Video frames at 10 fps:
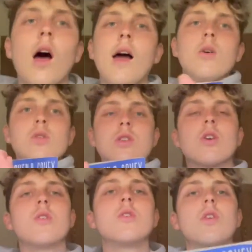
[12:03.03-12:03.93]
I
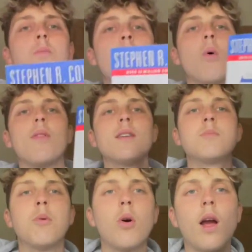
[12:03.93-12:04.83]
also bought this
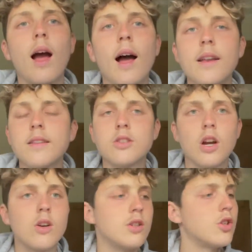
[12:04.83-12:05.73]
book at the
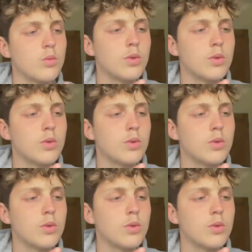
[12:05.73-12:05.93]
charity shop,